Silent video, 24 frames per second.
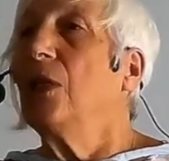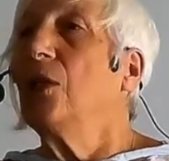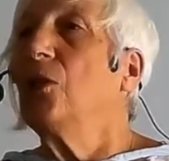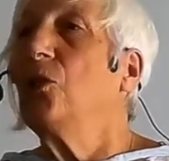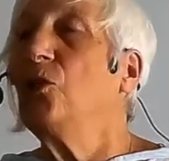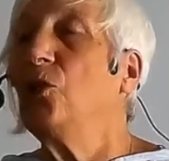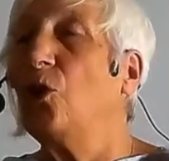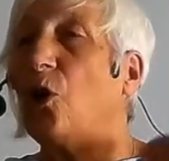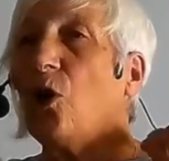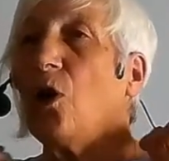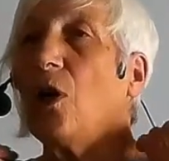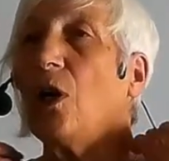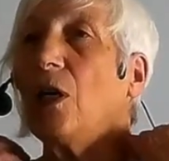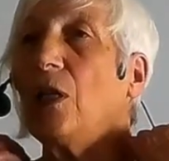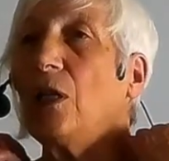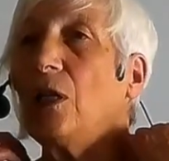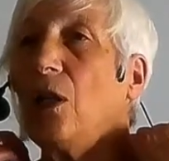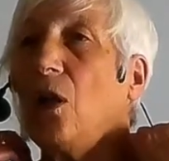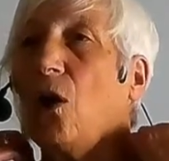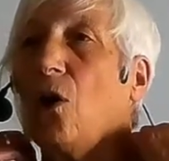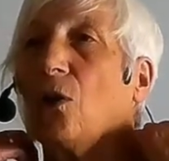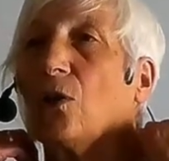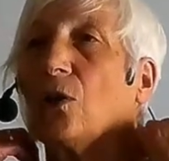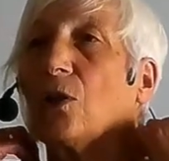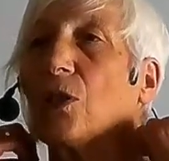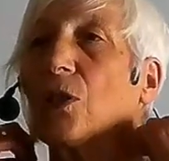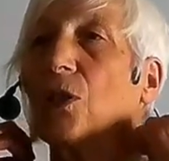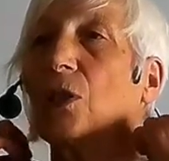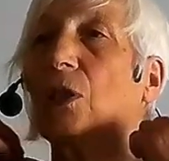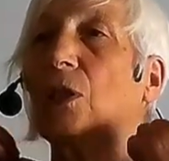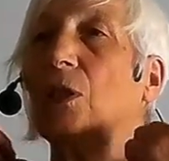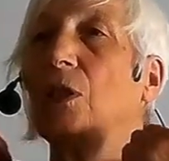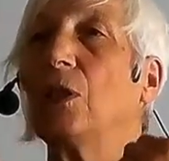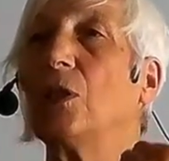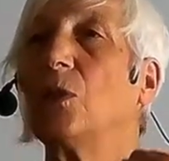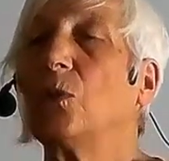not a lot
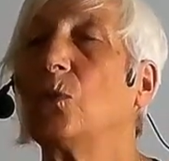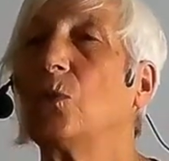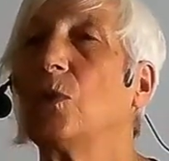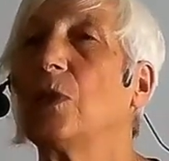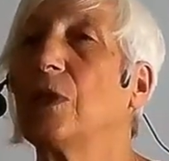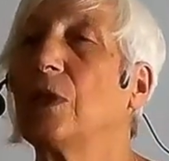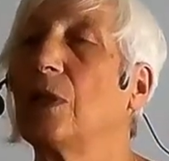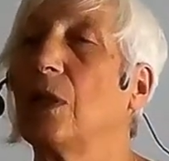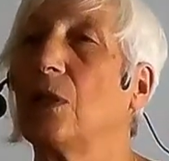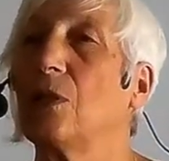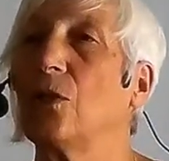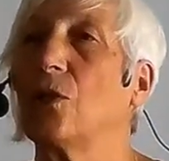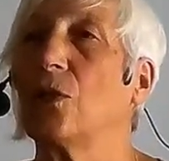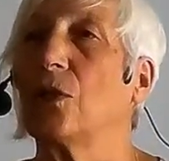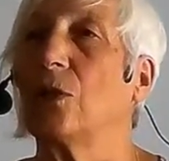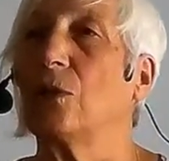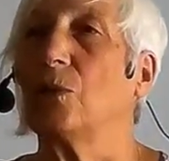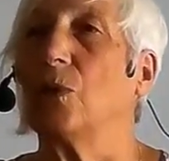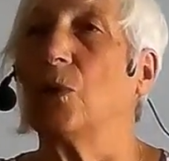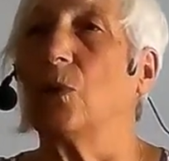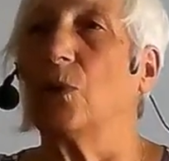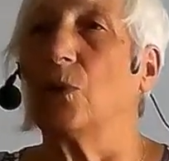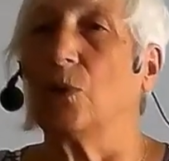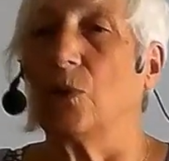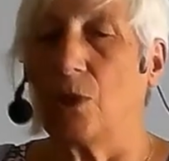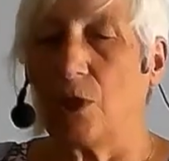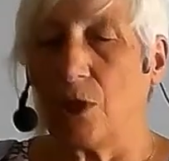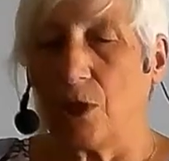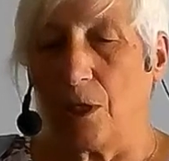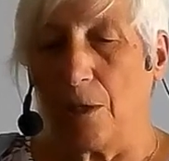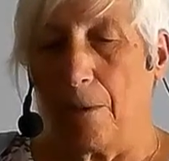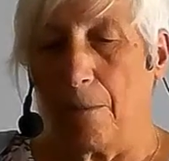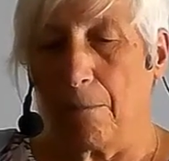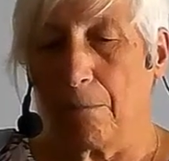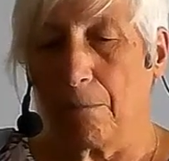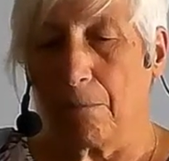was done to the walls.